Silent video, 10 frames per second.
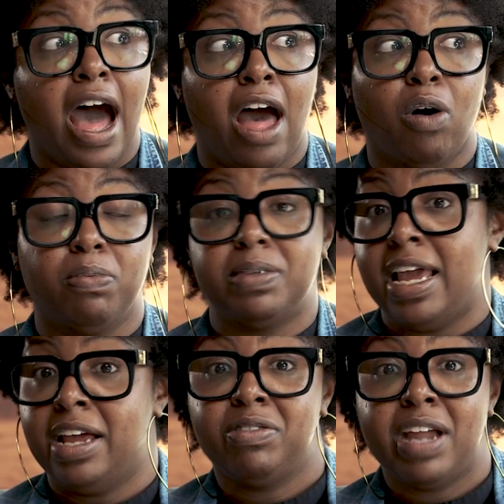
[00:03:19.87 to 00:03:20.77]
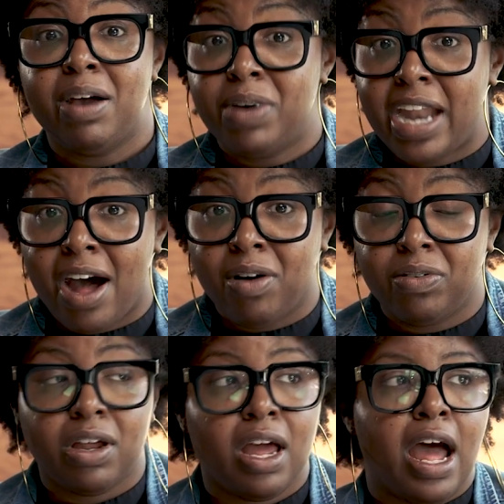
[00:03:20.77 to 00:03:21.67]
I hoped the internet went
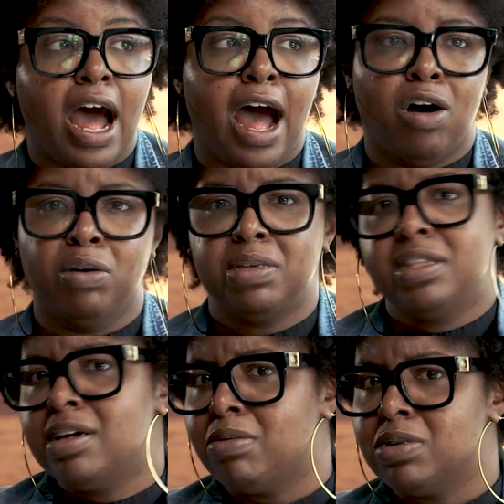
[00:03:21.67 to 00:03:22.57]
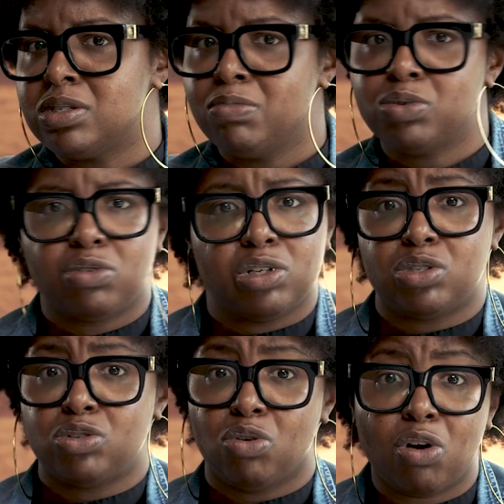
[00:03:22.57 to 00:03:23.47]
out. I hoped that there was some sort of
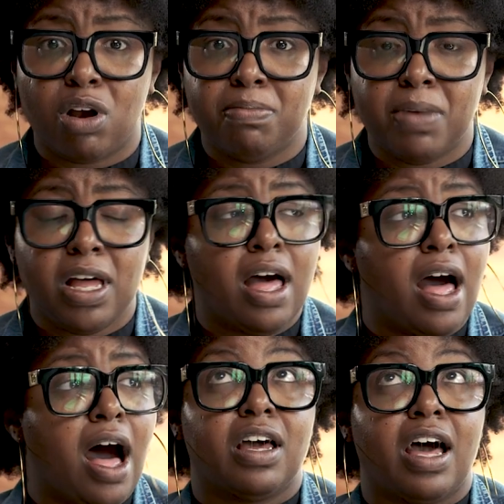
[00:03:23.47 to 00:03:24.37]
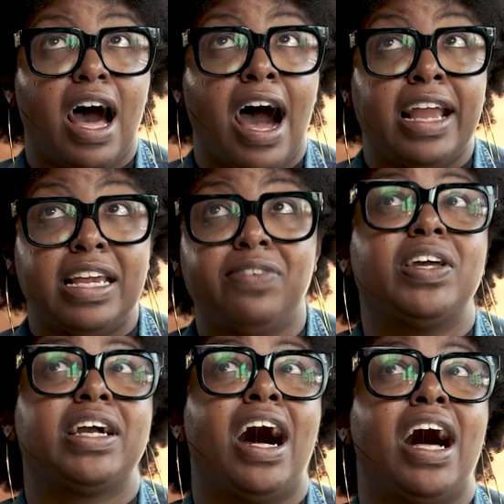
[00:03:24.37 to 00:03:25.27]
storm. I
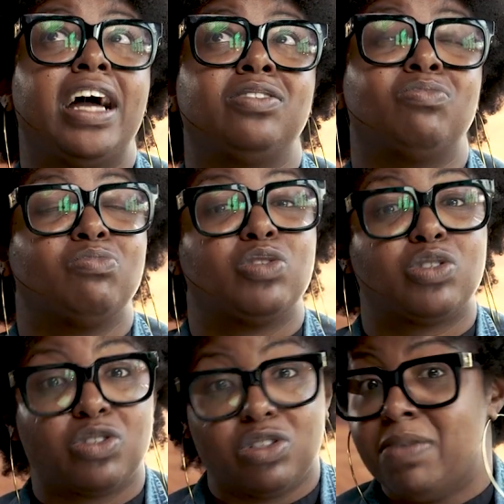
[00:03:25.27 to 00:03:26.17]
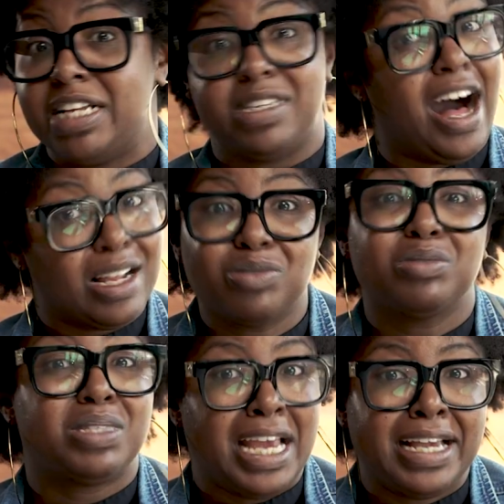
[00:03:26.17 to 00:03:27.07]
even got my
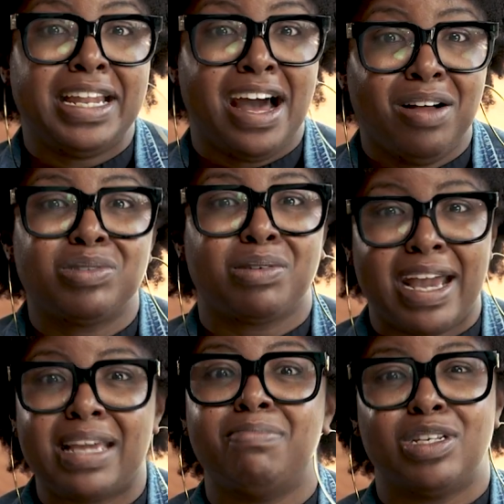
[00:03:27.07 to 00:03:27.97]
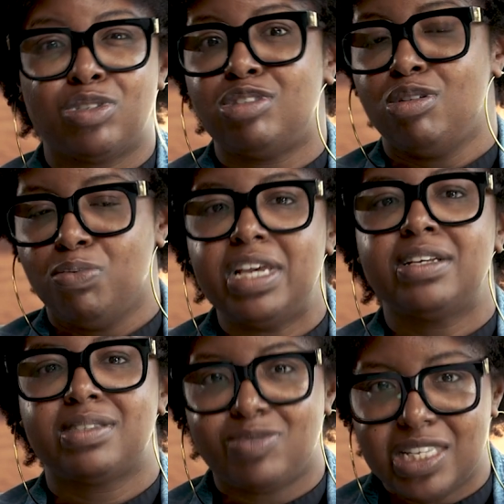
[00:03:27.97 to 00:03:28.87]
tonsils taken out so I can miss 2
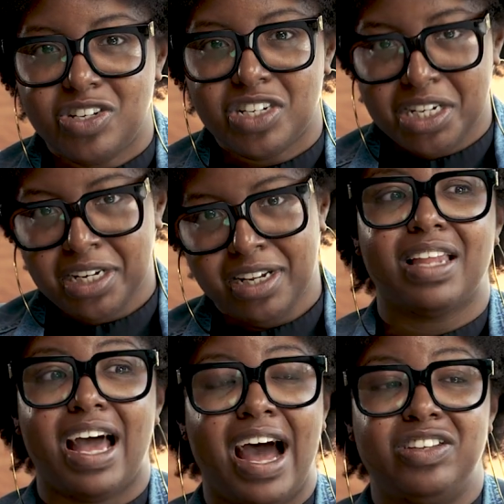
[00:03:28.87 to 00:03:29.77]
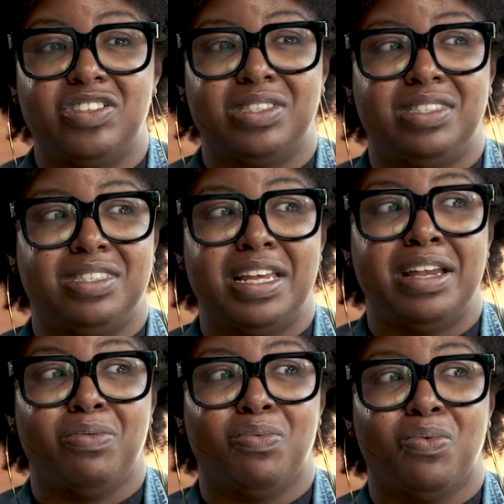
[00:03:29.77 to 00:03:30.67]
weeks of teaching. I just
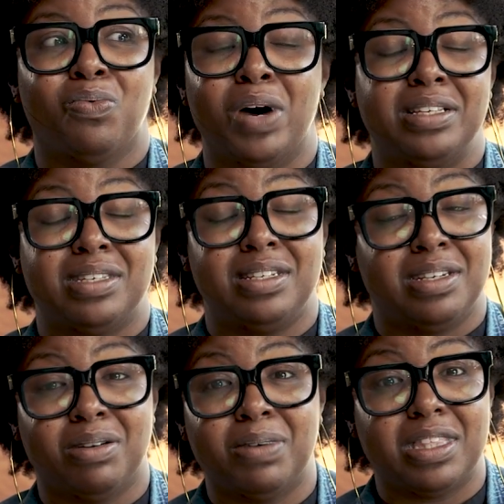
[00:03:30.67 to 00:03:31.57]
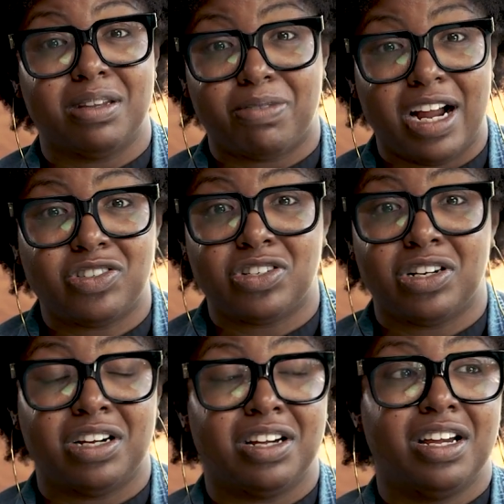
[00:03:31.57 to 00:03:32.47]
didn't want to deal with the
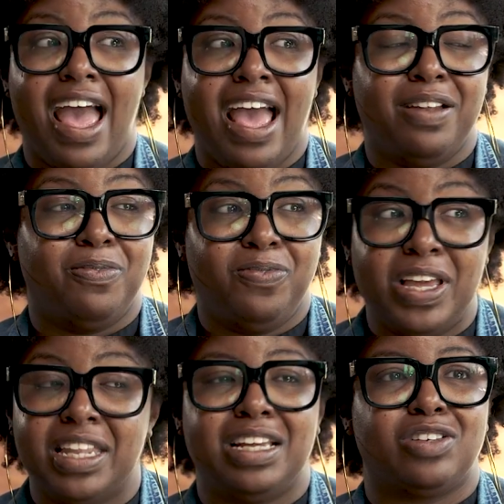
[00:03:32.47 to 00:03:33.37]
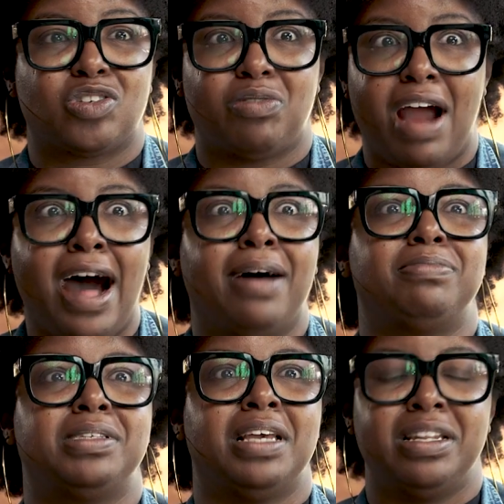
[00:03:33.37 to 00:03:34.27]
pressure and feeling
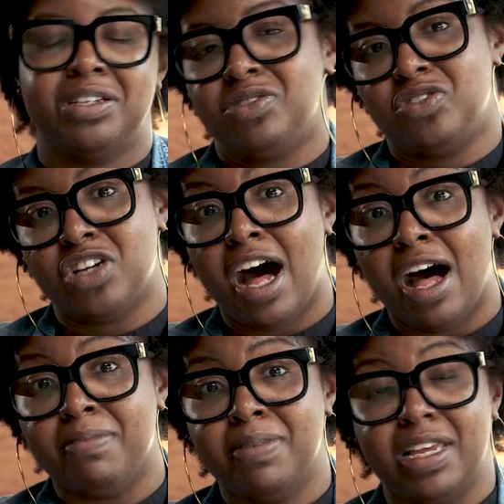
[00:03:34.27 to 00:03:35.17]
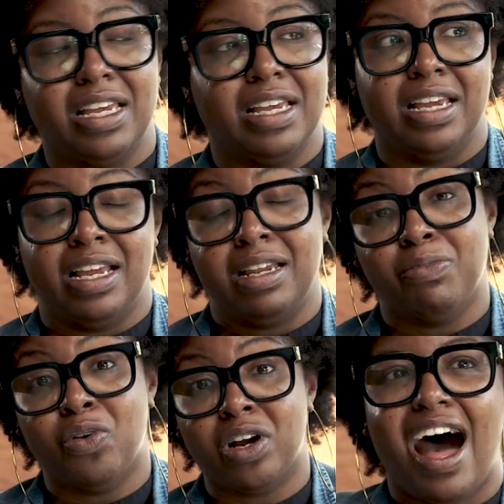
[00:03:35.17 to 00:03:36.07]
trapped in this job
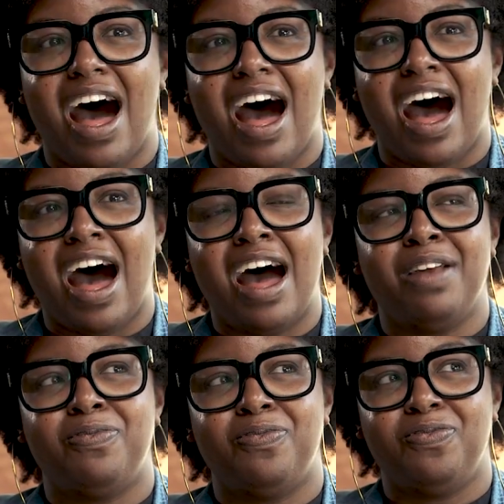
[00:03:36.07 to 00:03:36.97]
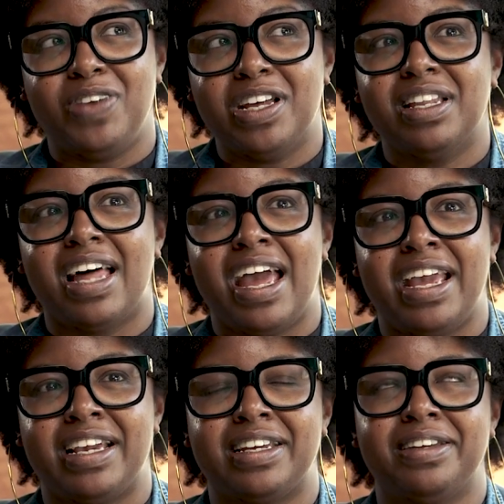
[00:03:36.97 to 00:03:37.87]
anymore. I feel
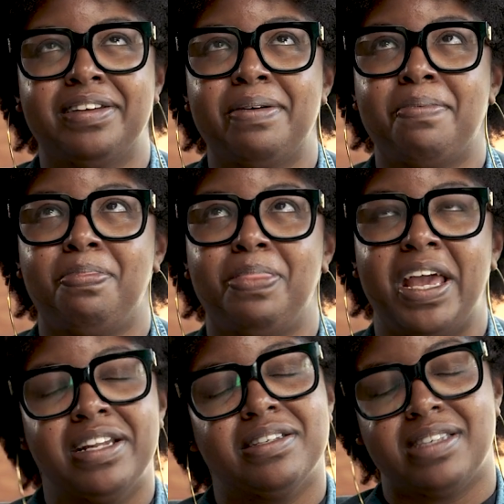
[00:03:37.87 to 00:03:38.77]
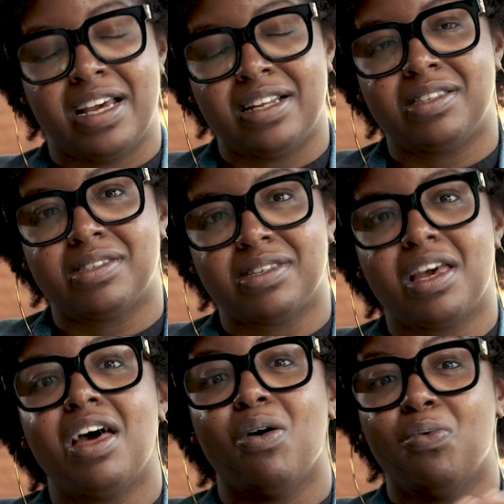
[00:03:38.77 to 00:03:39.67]
like, in a sense,
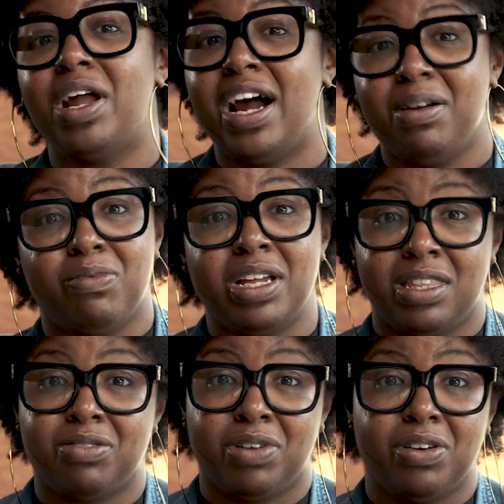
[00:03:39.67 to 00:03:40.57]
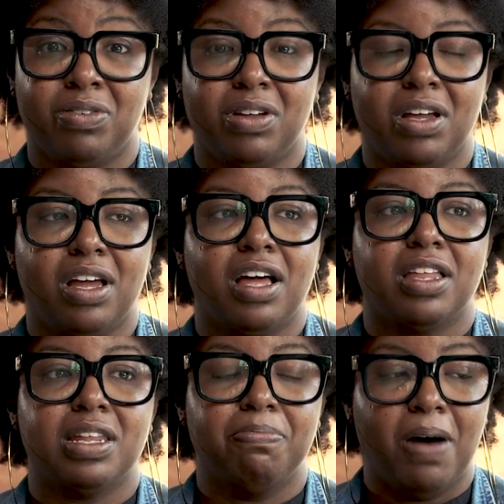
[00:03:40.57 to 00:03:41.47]
what I went through,
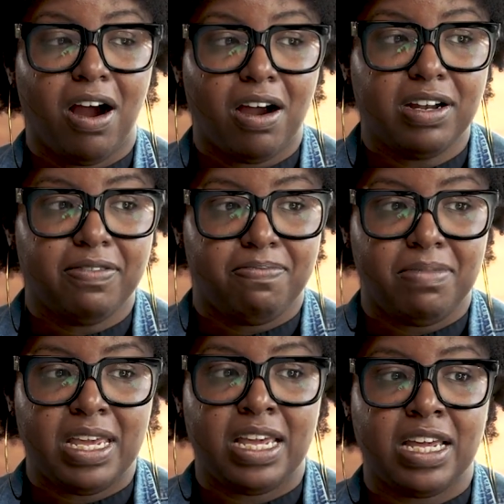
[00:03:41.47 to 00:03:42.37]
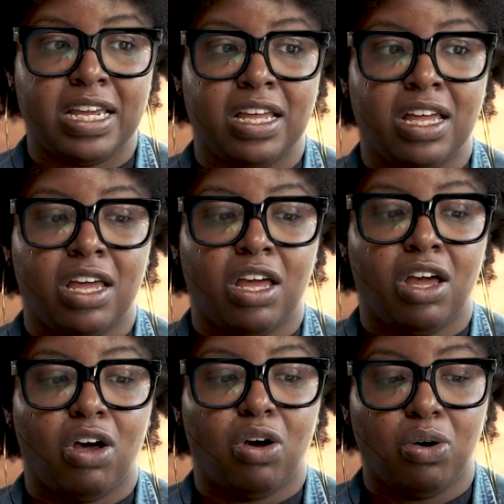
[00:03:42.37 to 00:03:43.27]
the part of me
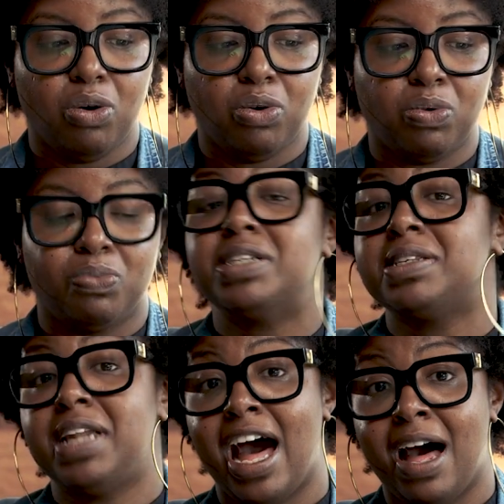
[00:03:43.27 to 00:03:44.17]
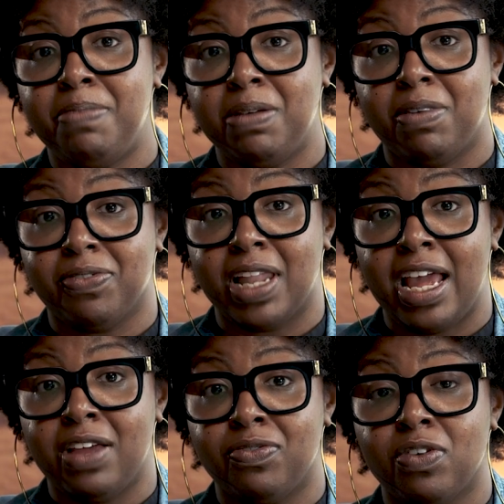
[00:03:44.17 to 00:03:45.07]
who wasn't happy with
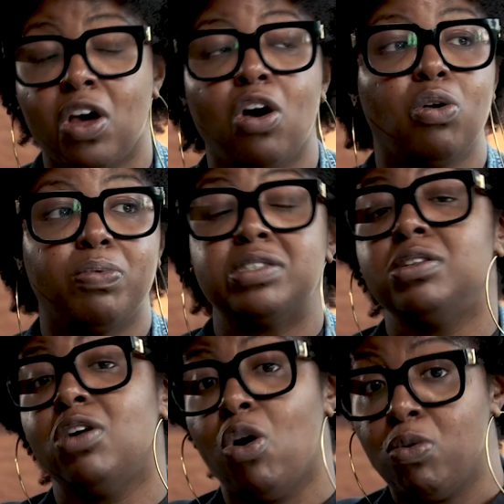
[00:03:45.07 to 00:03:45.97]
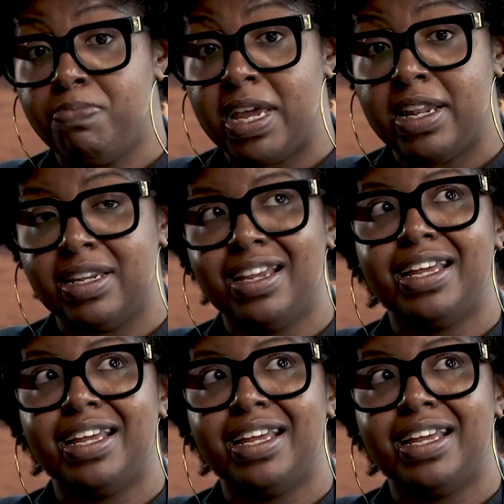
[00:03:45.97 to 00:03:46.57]
life, who wasn't open,